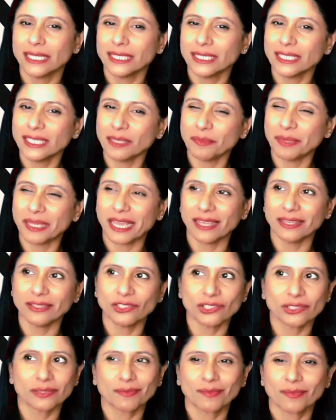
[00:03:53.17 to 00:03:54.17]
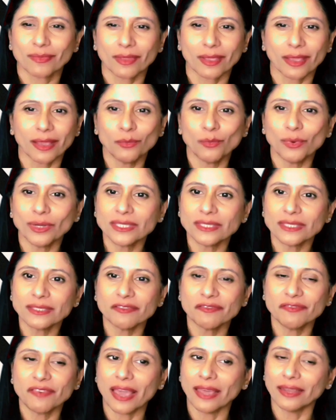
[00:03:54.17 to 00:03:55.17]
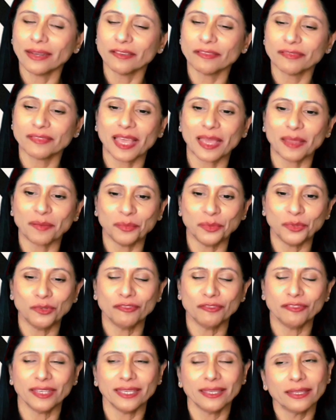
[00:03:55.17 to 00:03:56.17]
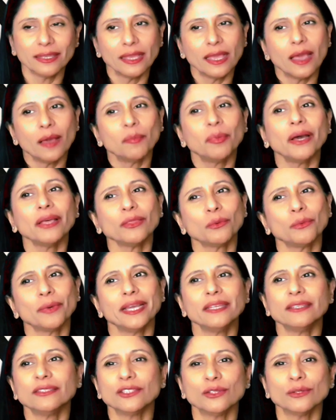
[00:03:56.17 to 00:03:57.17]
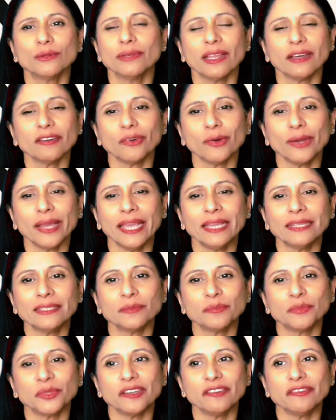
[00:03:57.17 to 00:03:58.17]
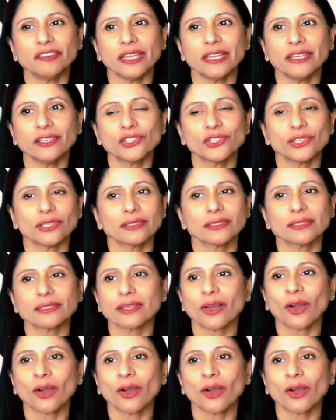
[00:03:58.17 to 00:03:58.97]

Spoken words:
TBH. I wasn't a fan of that movie. By the way, do you love or hate abbreviations?